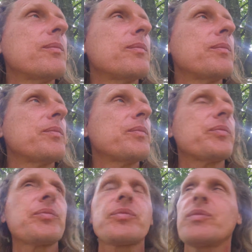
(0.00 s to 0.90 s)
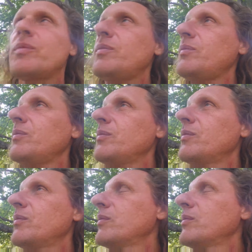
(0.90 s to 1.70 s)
Nothing is said.